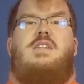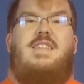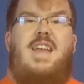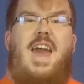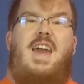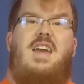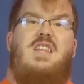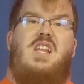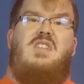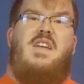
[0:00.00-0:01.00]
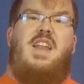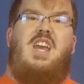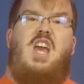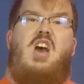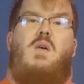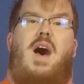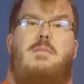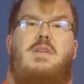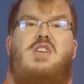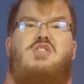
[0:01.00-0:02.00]
Today in this video, I'm
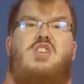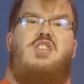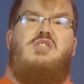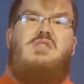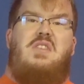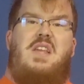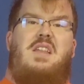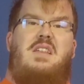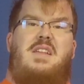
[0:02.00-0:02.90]
going to show you 6